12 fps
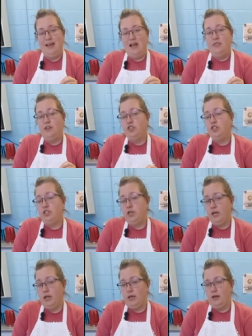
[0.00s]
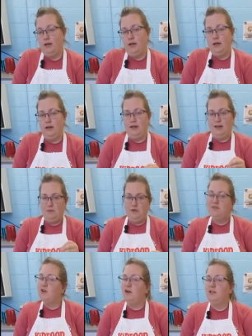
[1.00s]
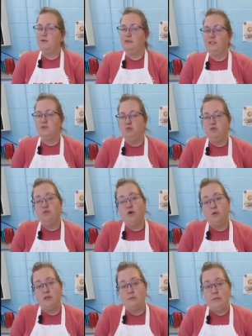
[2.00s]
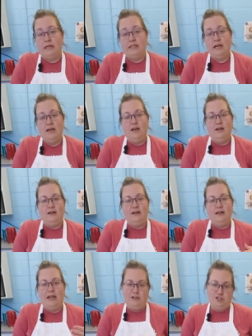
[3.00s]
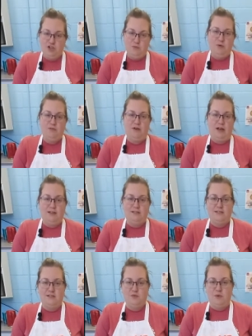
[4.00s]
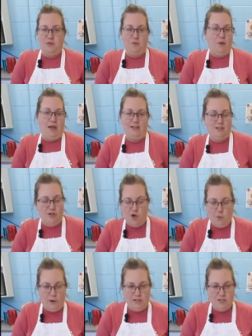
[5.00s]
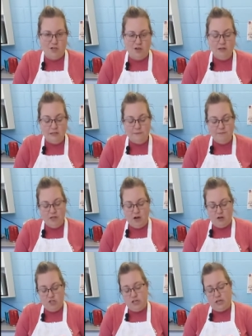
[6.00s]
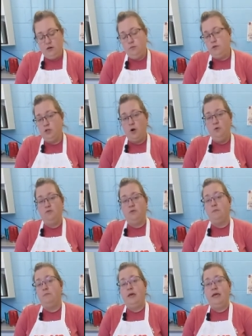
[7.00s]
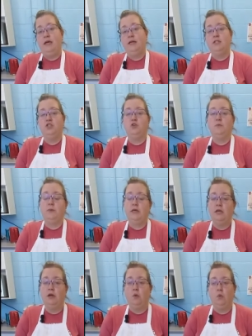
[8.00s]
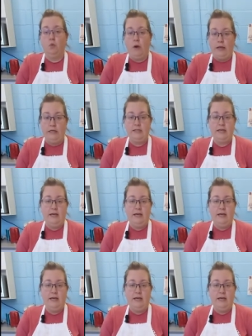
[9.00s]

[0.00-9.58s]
And the chicken, and again, we've talked about this before with meat. Nature provides us with a way to know when it's cooked. Our chicken will go from pink to being white.